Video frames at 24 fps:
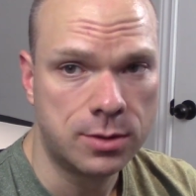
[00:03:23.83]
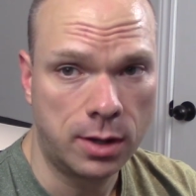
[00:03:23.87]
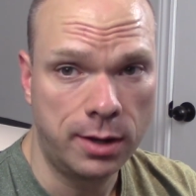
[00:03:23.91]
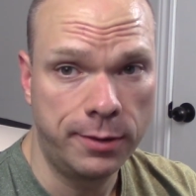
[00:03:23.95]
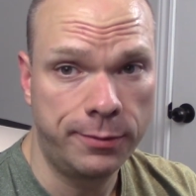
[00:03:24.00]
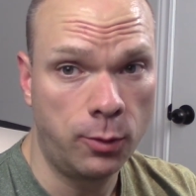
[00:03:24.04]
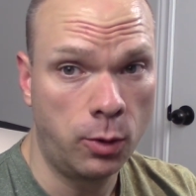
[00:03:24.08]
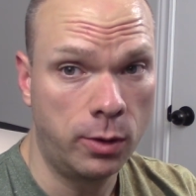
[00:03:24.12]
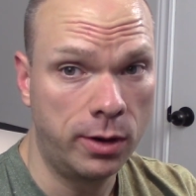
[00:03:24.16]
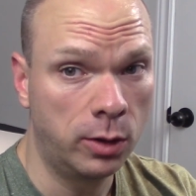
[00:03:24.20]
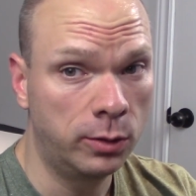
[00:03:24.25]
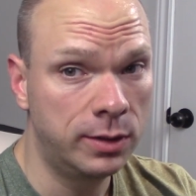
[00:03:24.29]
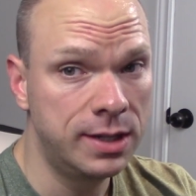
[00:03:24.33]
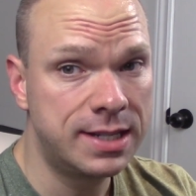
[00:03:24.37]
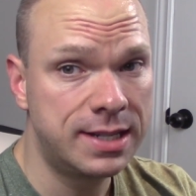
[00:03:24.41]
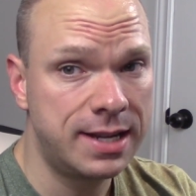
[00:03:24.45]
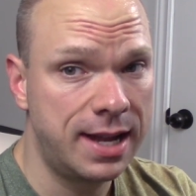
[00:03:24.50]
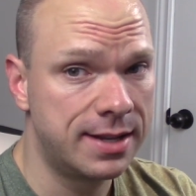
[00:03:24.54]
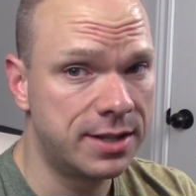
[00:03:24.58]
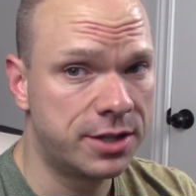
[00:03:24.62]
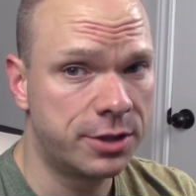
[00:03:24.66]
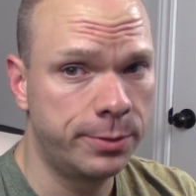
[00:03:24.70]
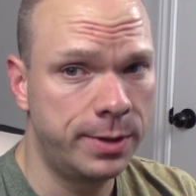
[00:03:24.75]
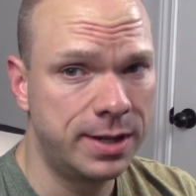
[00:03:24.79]
So therefore, it only
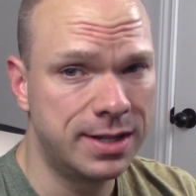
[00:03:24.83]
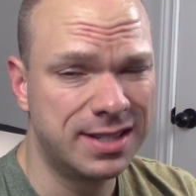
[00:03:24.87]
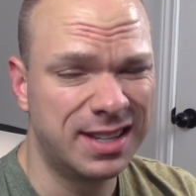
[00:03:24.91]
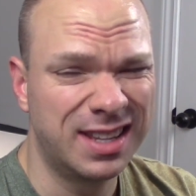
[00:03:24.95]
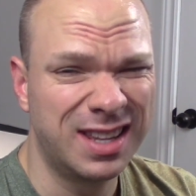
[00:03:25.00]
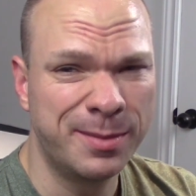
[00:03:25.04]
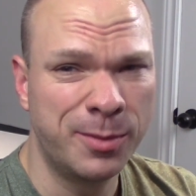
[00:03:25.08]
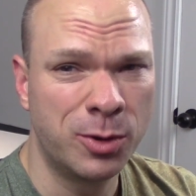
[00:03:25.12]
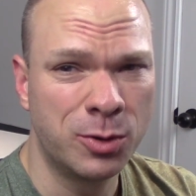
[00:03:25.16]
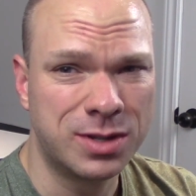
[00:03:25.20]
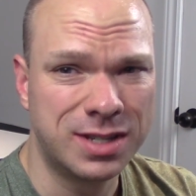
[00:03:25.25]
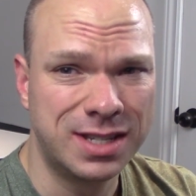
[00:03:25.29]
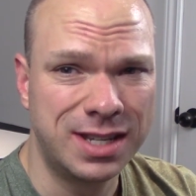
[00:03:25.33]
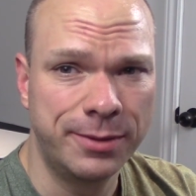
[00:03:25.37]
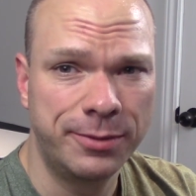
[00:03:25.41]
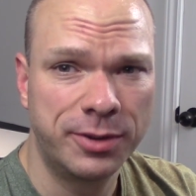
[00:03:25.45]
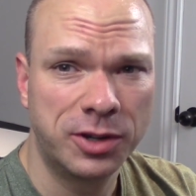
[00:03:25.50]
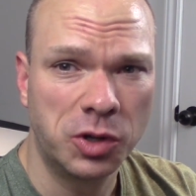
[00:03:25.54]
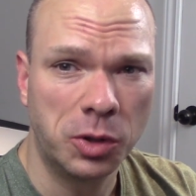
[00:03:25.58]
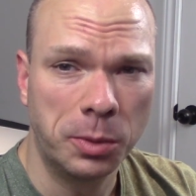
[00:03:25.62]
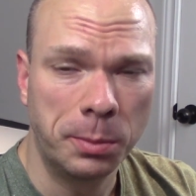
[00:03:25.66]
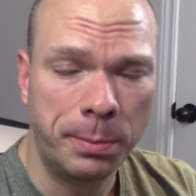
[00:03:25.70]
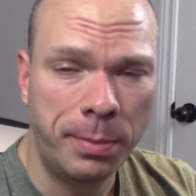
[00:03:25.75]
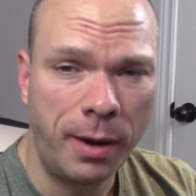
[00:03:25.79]
stands to reason that the most
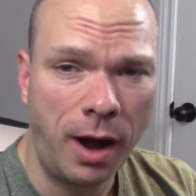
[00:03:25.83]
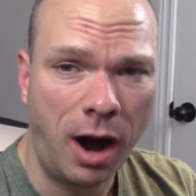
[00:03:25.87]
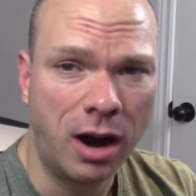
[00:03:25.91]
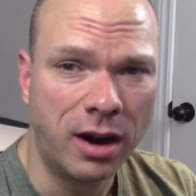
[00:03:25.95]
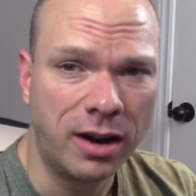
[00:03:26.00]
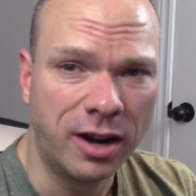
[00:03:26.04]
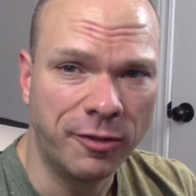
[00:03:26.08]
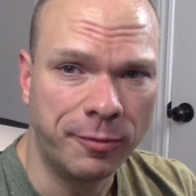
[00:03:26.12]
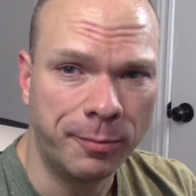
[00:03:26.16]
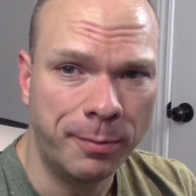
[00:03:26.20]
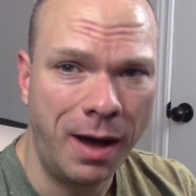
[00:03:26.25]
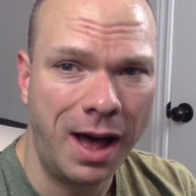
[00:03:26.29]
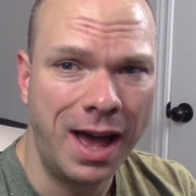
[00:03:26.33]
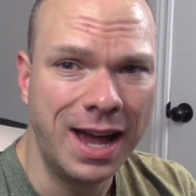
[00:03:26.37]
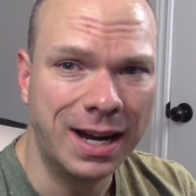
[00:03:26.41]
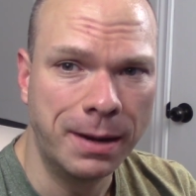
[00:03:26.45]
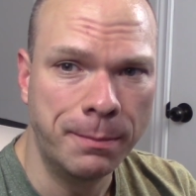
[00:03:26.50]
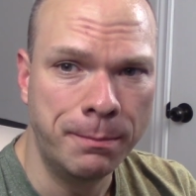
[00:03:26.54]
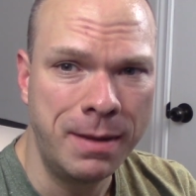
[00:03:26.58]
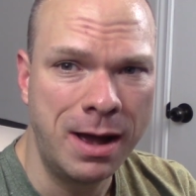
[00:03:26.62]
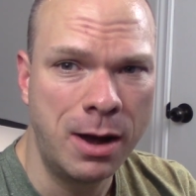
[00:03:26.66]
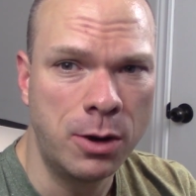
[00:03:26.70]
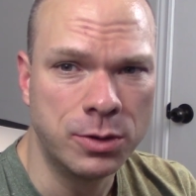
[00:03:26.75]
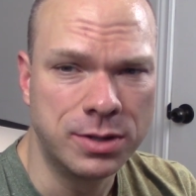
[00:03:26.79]
difficult part of buying
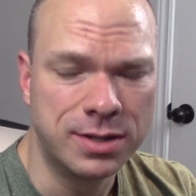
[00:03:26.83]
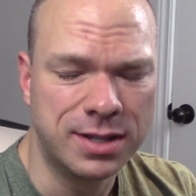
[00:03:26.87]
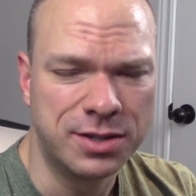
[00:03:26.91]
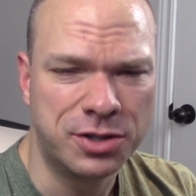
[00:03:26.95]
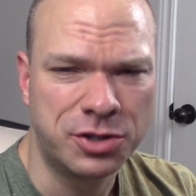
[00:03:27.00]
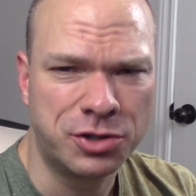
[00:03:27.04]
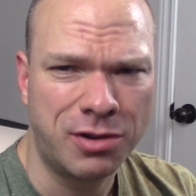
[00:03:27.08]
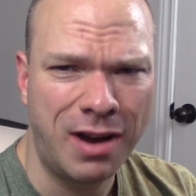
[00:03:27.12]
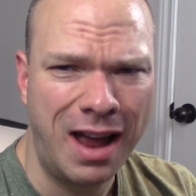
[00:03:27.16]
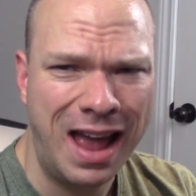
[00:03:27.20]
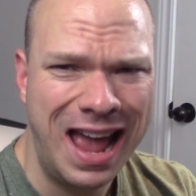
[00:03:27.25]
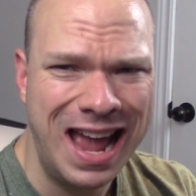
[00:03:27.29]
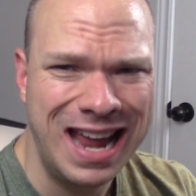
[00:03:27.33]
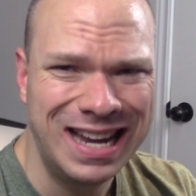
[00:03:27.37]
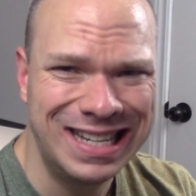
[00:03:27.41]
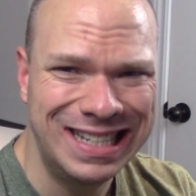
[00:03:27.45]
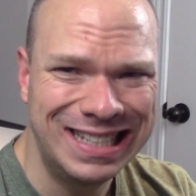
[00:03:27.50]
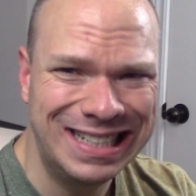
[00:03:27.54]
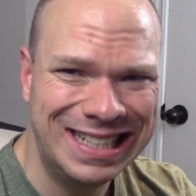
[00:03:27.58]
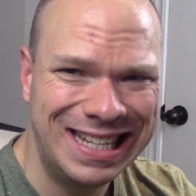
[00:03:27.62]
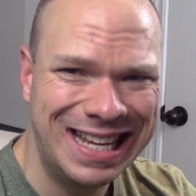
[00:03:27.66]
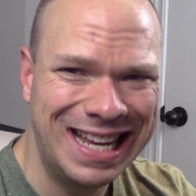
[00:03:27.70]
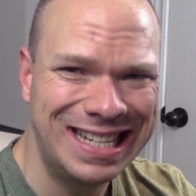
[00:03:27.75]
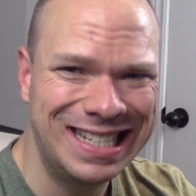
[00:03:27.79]
a mouse is trying
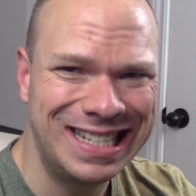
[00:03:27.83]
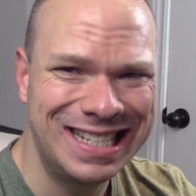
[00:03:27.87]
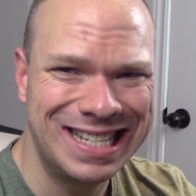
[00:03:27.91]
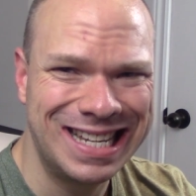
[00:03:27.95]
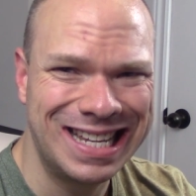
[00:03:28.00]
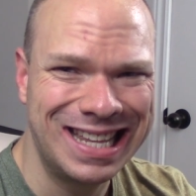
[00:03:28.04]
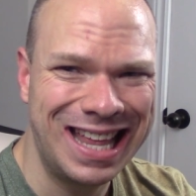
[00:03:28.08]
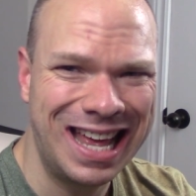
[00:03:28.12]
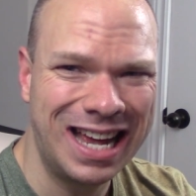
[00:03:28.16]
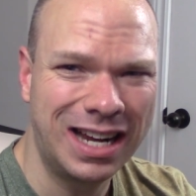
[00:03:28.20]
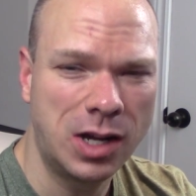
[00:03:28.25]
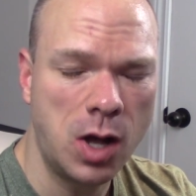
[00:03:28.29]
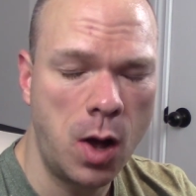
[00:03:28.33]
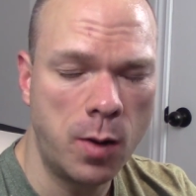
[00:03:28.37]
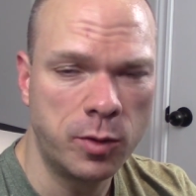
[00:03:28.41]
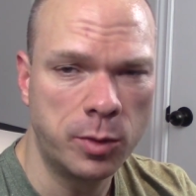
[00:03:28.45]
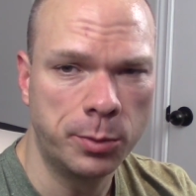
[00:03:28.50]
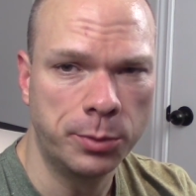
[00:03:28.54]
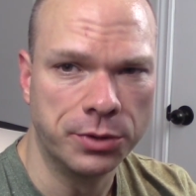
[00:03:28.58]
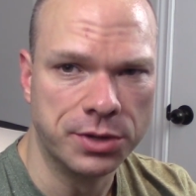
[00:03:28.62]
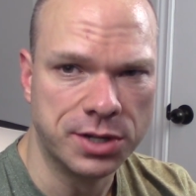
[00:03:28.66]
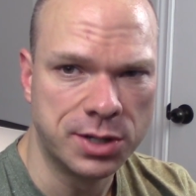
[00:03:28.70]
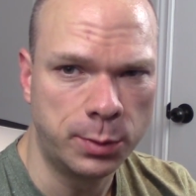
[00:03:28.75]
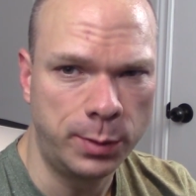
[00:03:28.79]
to get into that
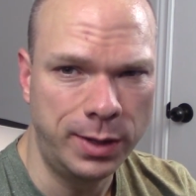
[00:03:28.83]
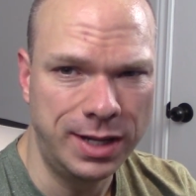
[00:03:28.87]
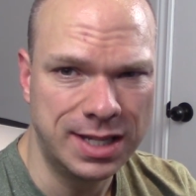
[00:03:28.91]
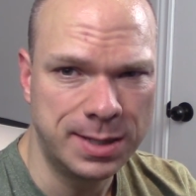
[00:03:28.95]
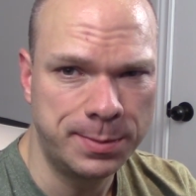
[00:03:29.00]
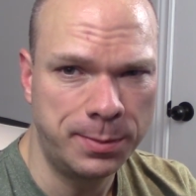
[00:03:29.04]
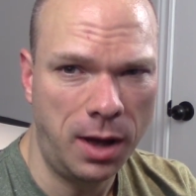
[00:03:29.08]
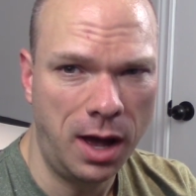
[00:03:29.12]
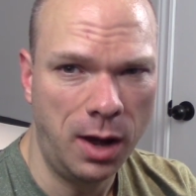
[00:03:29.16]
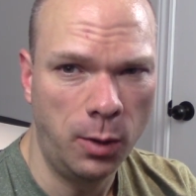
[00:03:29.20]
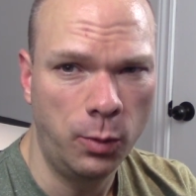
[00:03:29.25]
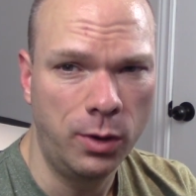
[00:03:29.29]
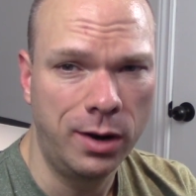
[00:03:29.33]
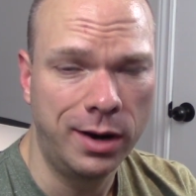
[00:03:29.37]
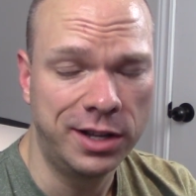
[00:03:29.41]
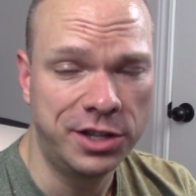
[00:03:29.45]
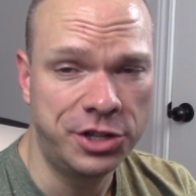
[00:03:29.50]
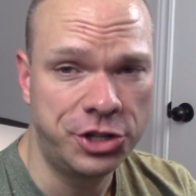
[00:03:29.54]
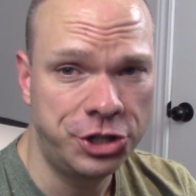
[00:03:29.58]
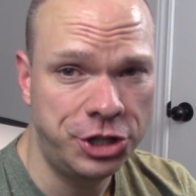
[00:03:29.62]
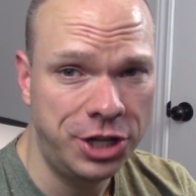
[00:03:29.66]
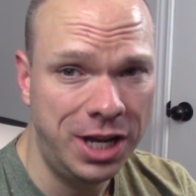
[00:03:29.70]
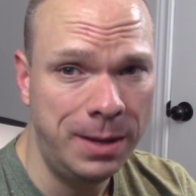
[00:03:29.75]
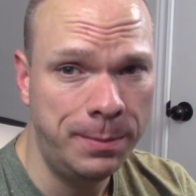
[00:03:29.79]
comfortable sweet spot where
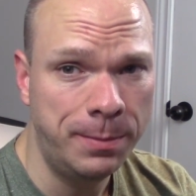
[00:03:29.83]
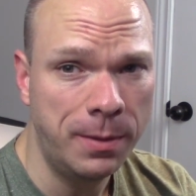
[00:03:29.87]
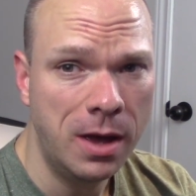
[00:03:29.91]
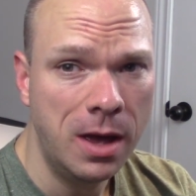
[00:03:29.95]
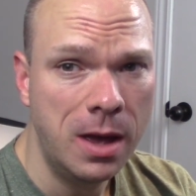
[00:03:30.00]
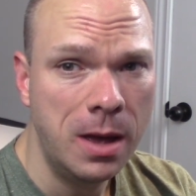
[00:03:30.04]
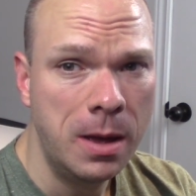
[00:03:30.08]
it's cheap,